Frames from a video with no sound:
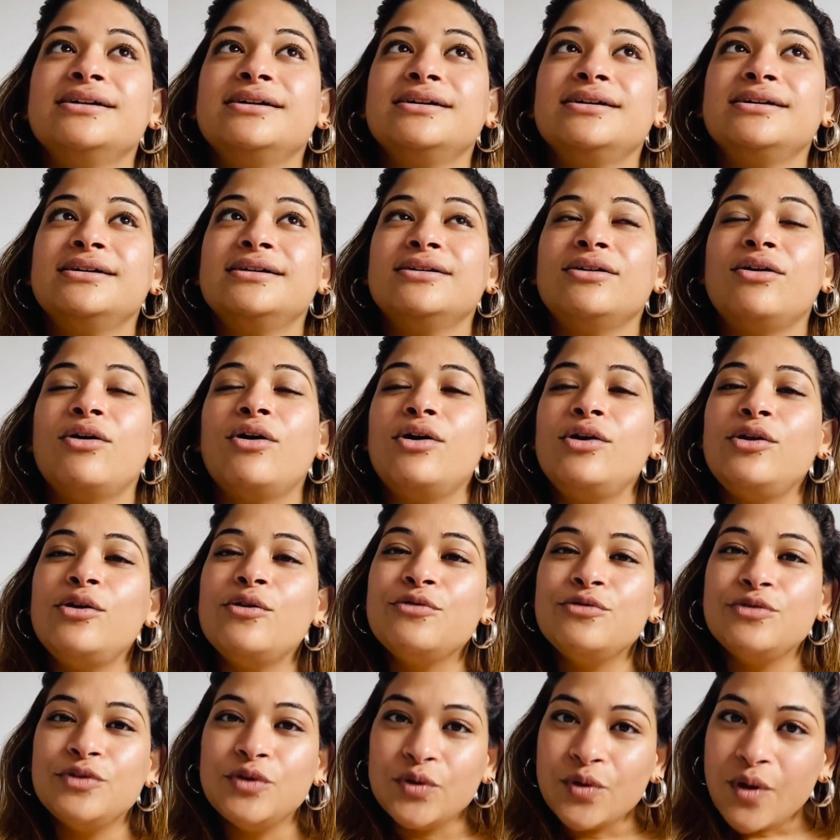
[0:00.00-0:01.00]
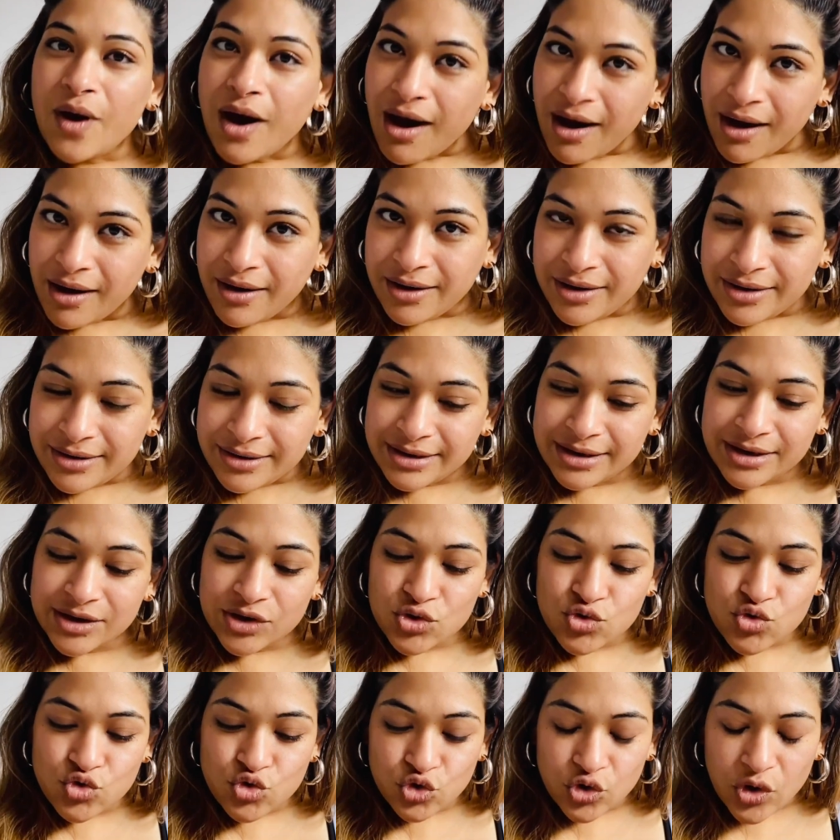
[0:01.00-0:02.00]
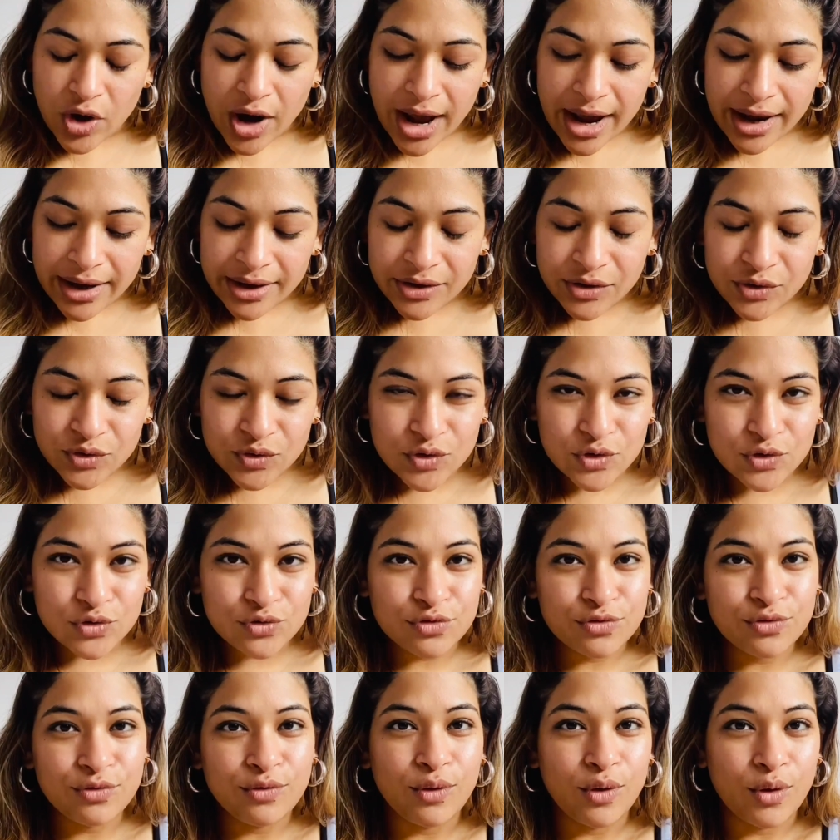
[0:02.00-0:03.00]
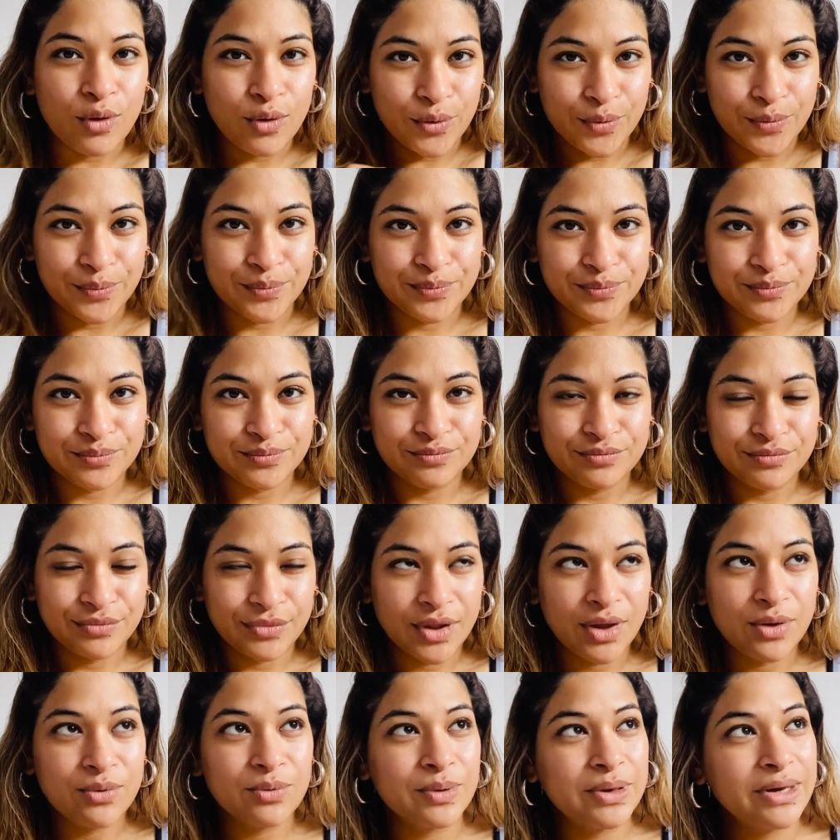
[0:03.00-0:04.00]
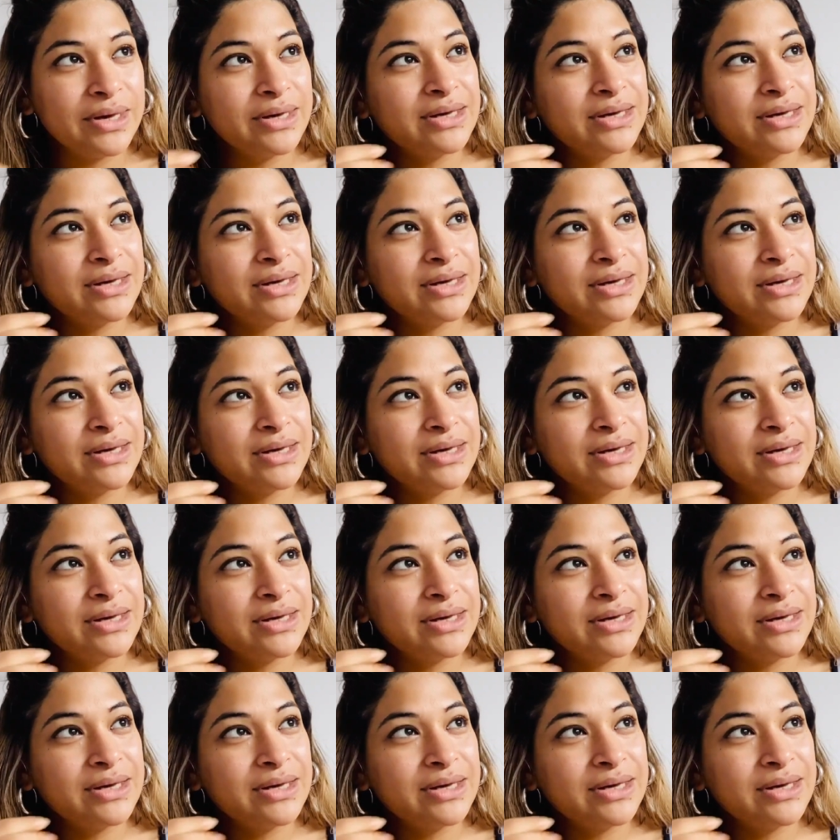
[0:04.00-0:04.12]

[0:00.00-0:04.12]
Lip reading: all of you are trying to flow, okay?